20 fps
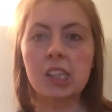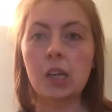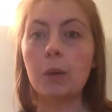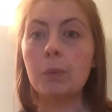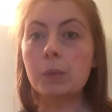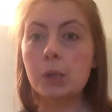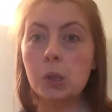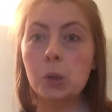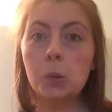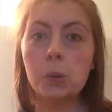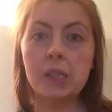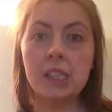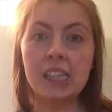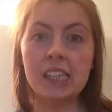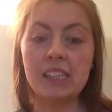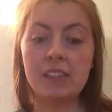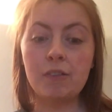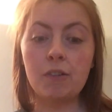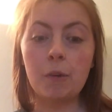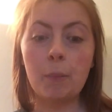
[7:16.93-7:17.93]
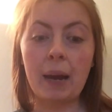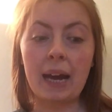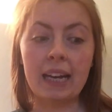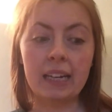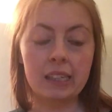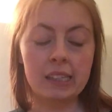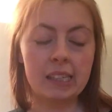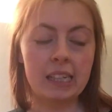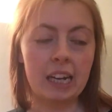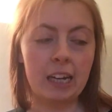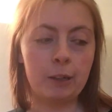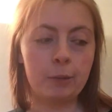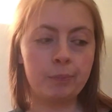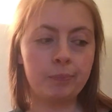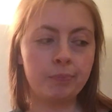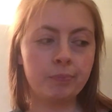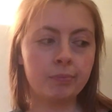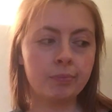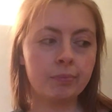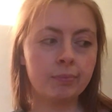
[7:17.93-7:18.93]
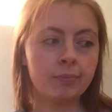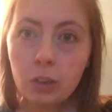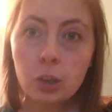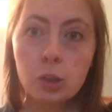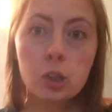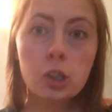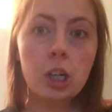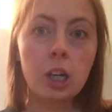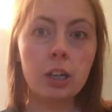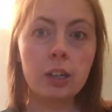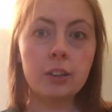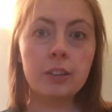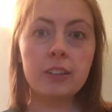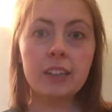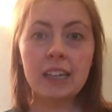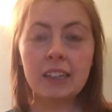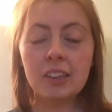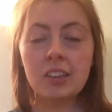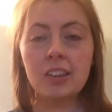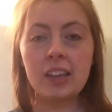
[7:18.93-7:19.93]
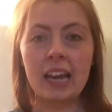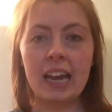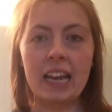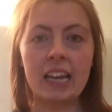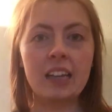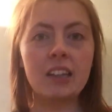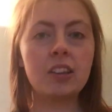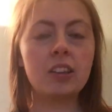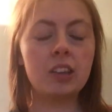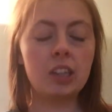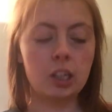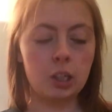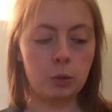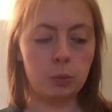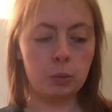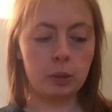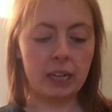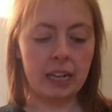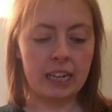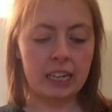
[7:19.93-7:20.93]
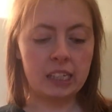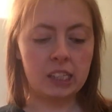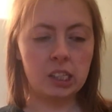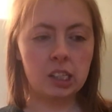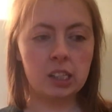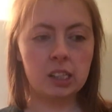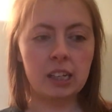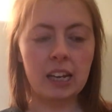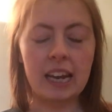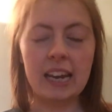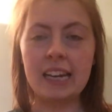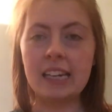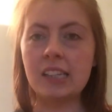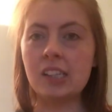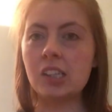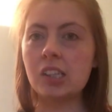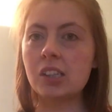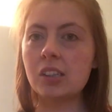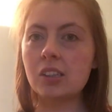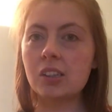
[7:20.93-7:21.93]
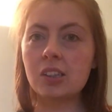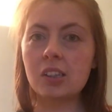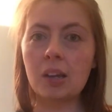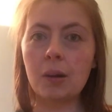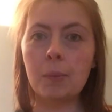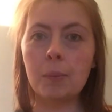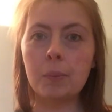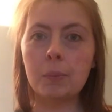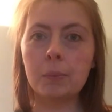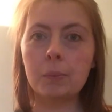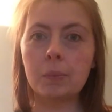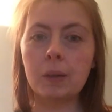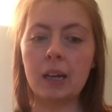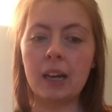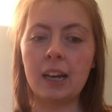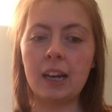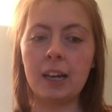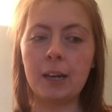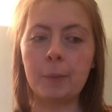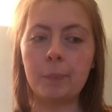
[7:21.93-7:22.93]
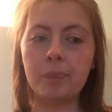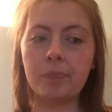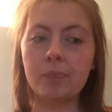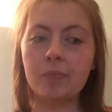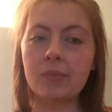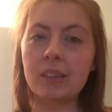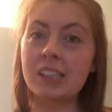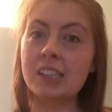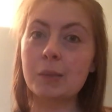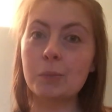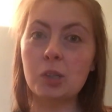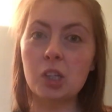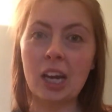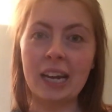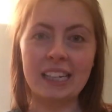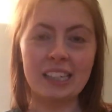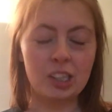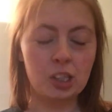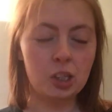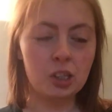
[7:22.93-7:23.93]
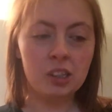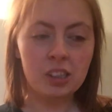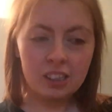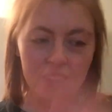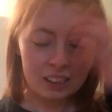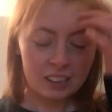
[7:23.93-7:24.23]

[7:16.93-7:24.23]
So I'm sorted for bags now. So the other thing that you will need is some change,